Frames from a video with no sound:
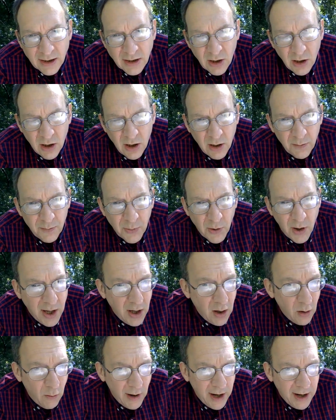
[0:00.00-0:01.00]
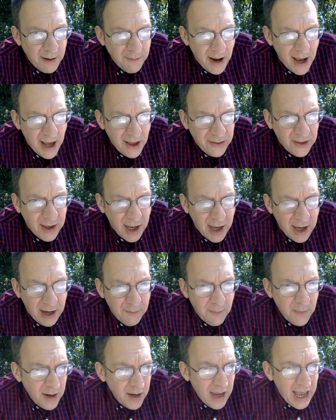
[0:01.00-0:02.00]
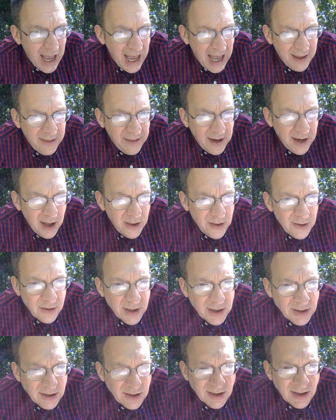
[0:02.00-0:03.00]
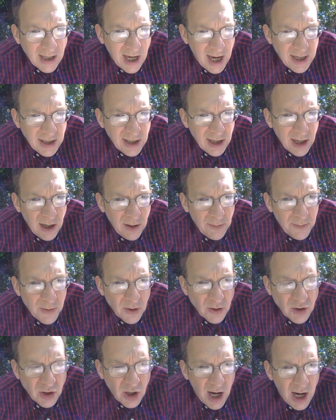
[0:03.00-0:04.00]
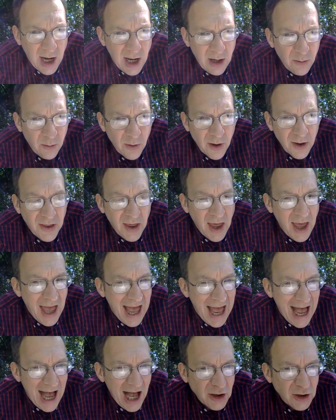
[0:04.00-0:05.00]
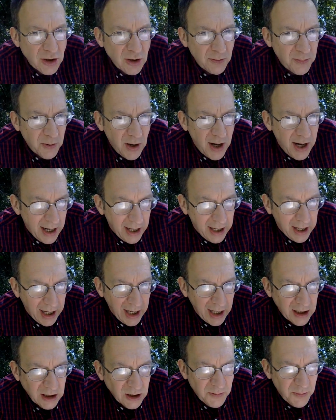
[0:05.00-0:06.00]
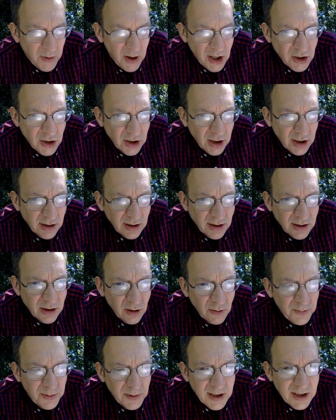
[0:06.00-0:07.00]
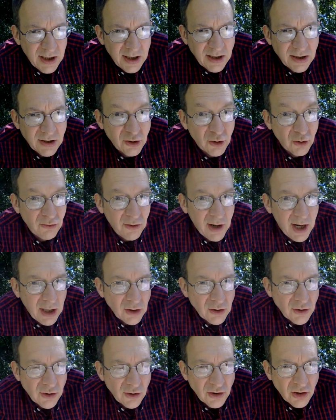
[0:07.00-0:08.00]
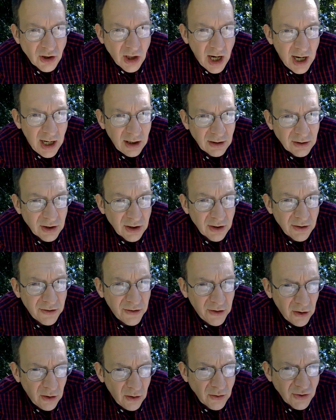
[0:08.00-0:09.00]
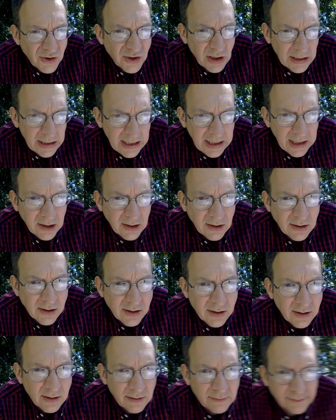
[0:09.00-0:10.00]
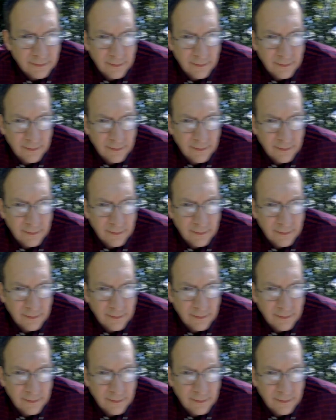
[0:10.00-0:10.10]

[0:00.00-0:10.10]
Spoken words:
is called Breakaway Math Game, and the other is designed to help your child with algebraic expressions. So please direct your child to those links.